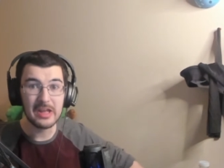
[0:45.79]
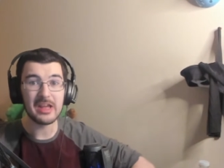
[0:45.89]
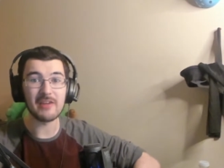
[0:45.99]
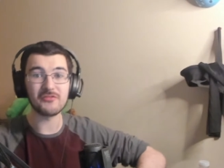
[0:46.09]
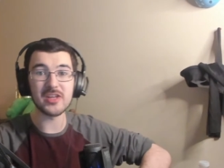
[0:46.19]

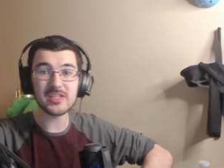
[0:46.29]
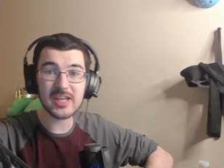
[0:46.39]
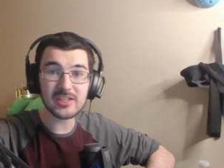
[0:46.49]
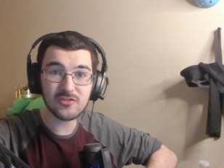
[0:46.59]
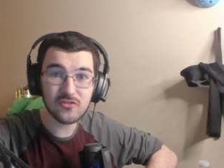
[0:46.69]
If this
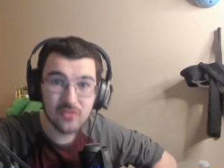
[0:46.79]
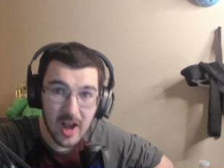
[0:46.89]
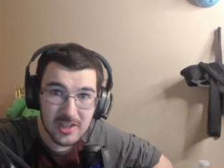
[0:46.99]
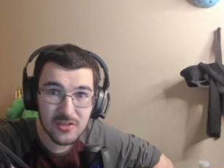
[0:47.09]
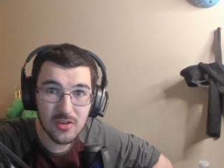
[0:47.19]
gets
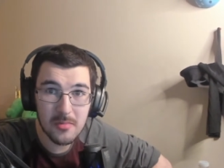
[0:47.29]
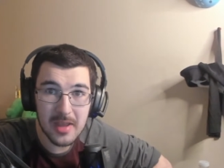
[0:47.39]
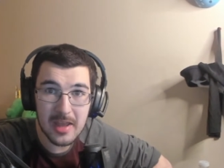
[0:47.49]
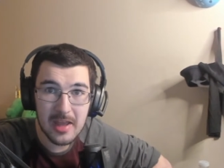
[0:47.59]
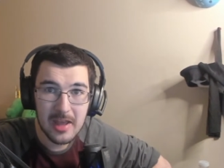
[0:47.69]
fucked for
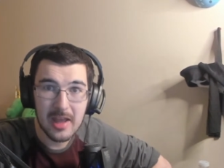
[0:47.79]
me,